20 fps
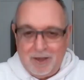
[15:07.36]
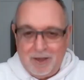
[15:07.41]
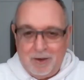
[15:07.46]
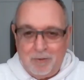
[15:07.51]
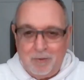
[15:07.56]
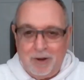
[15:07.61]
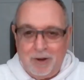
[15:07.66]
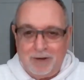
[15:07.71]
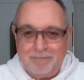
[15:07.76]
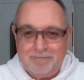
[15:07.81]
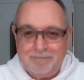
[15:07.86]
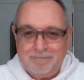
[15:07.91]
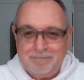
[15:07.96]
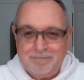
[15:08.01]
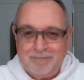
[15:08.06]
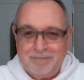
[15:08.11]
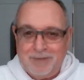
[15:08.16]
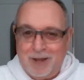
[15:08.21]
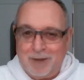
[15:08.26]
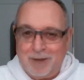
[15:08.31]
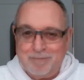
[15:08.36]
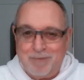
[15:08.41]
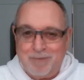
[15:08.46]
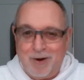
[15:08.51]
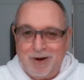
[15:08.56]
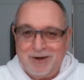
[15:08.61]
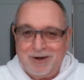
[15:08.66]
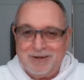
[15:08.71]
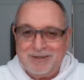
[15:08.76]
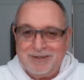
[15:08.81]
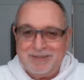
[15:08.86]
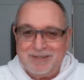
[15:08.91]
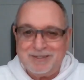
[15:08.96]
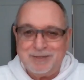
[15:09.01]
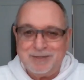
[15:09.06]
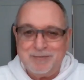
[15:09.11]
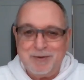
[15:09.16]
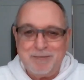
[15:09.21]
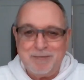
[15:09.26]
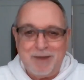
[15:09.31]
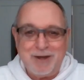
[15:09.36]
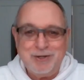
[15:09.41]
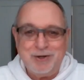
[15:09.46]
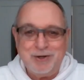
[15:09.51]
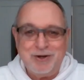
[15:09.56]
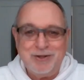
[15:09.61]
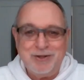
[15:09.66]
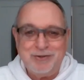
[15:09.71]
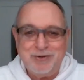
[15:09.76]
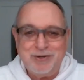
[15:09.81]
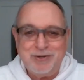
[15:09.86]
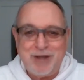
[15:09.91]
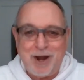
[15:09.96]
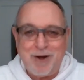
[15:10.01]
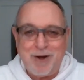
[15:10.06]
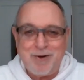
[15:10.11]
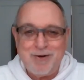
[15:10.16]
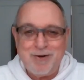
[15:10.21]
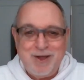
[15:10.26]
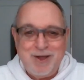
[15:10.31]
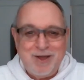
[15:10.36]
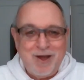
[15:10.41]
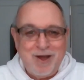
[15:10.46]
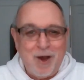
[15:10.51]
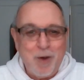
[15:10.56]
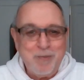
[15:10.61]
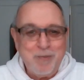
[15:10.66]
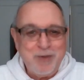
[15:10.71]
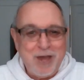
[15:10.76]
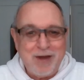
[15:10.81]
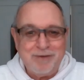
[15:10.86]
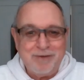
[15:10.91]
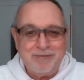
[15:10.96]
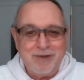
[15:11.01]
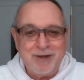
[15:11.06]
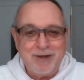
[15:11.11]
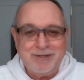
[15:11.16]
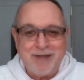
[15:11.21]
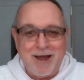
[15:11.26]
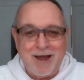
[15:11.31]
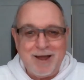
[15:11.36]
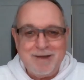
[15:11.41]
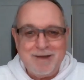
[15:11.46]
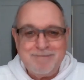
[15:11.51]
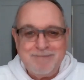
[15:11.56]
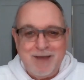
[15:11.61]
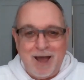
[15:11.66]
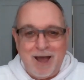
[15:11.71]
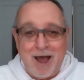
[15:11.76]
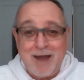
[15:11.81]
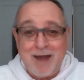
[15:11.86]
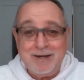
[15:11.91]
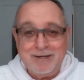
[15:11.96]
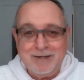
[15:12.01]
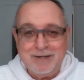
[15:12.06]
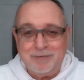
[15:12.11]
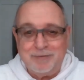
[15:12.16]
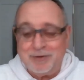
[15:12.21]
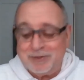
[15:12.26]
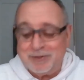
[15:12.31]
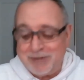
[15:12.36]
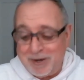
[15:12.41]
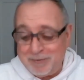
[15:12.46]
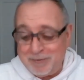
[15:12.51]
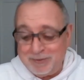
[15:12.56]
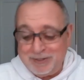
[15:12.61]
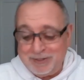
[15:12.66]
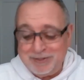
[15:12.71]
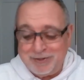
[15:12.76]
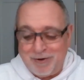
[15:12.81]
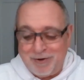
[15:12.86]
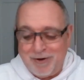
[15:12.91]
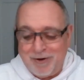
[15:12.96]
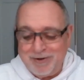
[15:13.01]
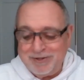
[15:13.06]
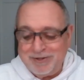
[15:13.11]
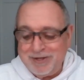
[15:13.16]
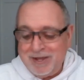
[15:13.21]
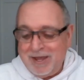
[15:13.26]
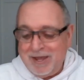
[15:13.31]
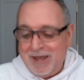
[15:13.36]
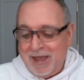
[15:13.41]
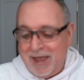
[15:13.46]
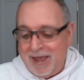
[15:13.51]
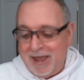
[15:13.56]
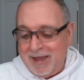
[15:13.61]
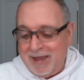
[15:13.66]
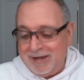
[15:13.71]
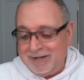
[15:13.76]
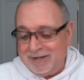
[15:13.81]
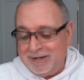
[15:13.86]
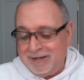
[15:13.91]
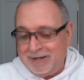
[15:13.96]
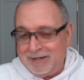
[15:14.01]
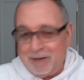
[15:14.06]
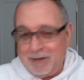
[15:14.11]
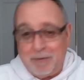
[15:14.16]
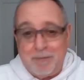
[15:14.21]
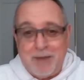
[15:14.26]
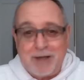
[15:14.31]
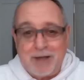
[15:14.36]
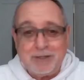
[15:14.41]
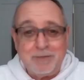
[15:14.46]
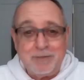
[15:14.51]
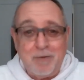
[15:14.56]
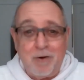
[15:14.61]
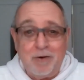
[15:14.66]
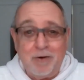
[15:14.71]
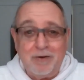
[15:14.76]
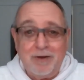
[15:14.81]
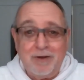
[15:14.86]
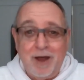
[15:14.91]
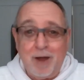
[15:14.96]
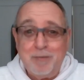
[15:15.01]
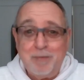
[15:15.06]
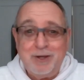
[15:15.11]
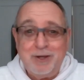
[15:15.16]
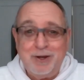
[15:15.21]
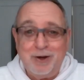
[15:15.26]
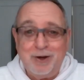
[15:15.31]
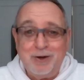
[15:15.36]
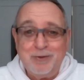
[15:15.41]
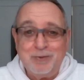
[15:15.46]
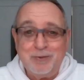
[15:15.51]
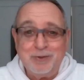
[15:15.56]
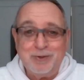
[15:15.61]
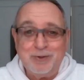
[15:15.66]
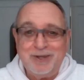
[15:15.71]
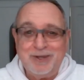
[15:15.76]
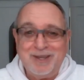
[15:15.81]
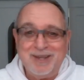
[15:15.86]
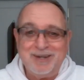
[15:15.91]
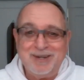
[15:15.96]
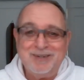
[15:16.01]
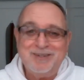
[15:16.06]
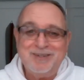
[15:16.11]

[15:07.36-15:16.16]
Well, I'm uh, Mark. This has been my journey through tarot. I hope you had a fun time. I did, first time with these cards. And uh, come on back tomorrow. I'll be here. We'll do it again.